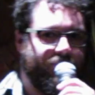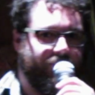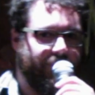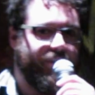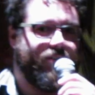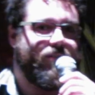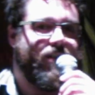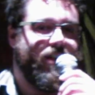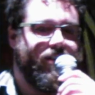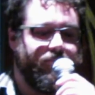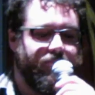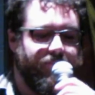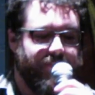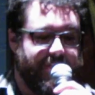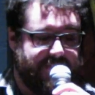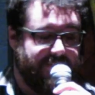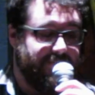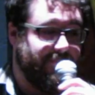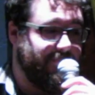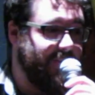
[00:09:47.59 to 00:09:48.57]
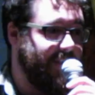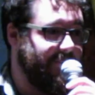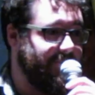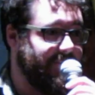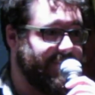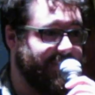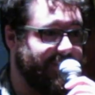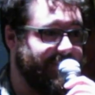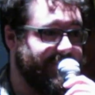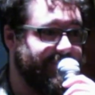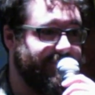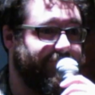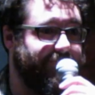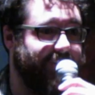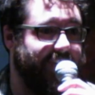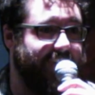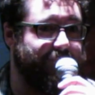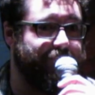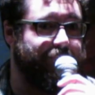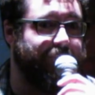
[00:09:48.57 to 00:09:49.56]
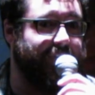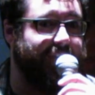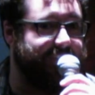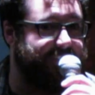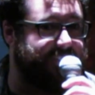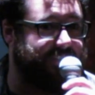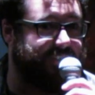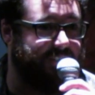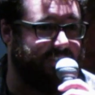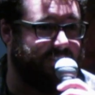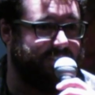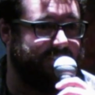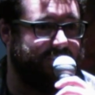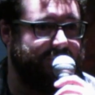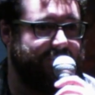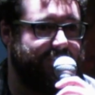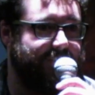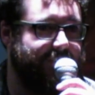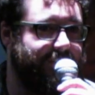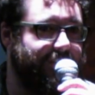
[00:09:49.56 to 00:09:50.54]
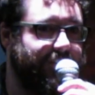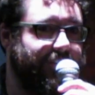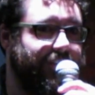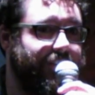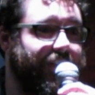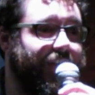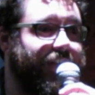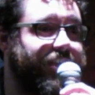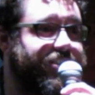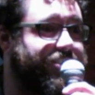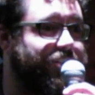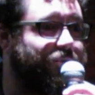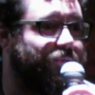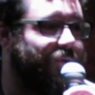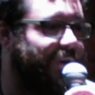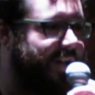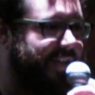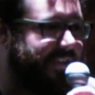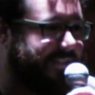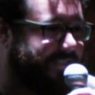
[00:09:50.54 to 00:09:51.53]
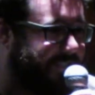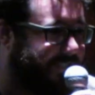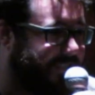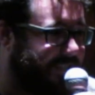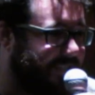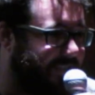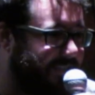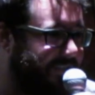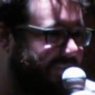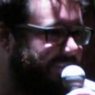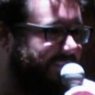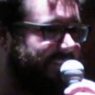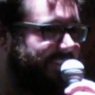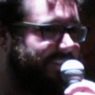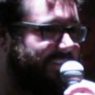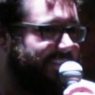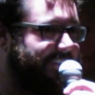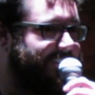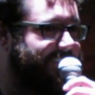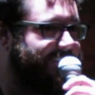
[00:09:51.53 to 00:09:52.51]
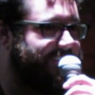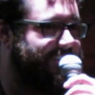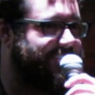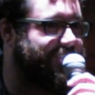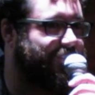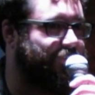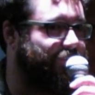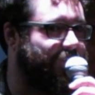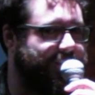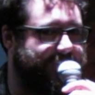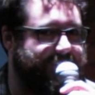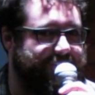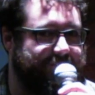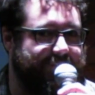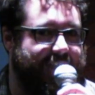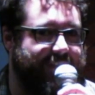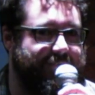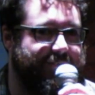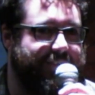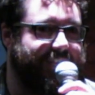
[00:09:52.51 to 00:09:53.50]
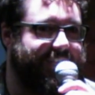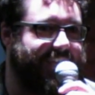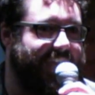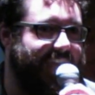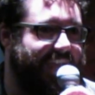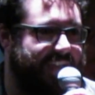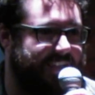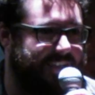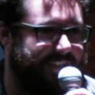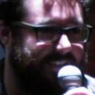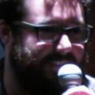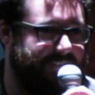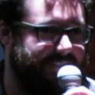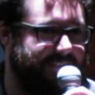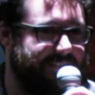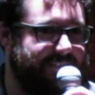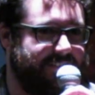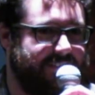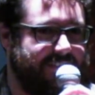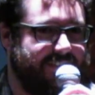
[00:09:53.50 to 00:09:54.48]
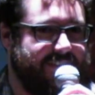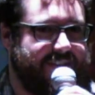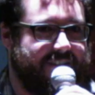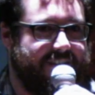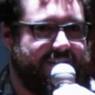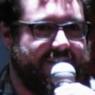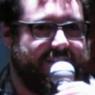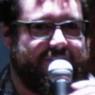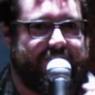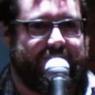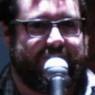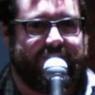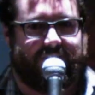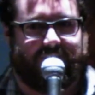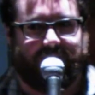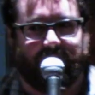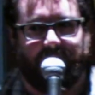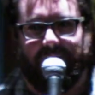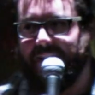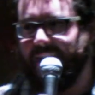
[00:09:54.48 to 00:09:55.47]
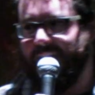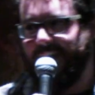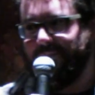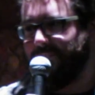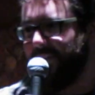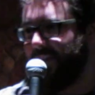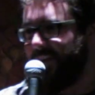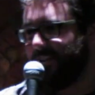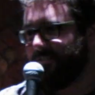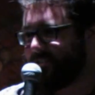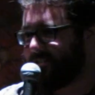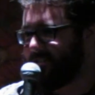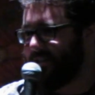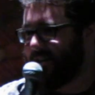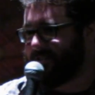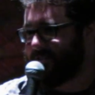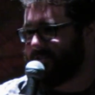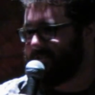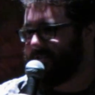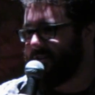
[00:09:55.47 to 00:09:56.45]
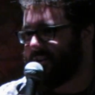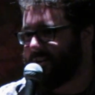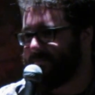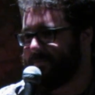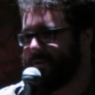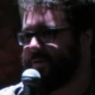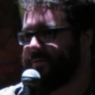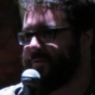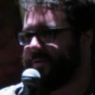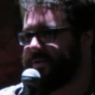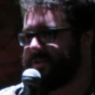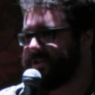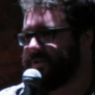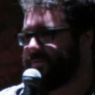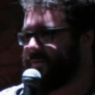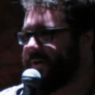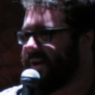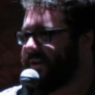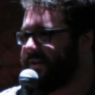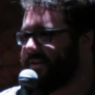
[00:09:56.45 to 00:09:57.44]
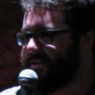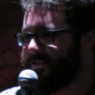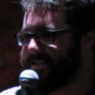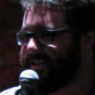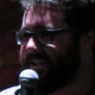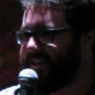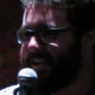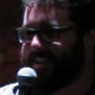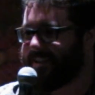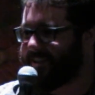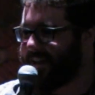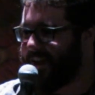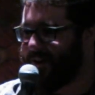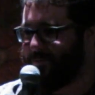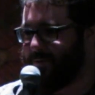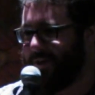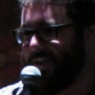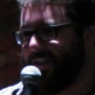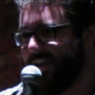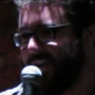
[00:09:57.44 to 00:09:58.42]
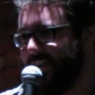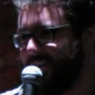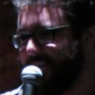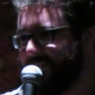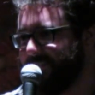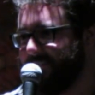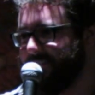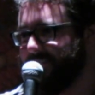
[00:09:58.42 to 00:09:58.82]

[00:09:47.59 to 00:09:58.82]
where you write, "Mrs. Robertson is a fat bitch," and she was. She walked around with a cane. She spent half an English class talking about where she went to eat that weekend.